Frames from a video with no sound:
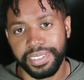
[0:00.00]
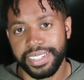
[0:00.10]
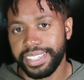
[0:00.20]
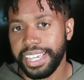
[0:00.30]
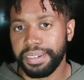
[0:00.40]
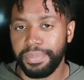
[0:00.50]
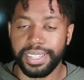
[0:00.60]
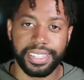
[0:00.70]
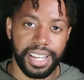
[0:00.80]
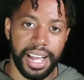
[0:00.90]
really take
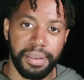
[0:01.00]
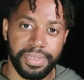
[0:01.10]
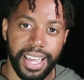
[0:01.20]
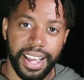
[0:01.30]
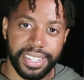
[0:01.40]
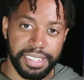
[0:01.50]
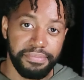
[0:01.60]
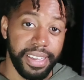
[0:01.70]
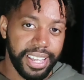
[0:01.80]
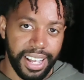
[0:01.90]
much time to actually
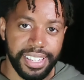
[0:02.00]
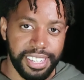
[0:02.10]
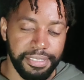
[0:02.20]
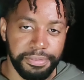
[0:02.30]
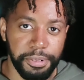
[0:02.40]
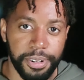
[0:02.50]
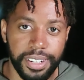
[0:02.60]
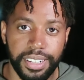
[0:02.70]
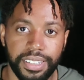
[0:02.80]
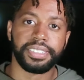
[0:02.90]
make content for it.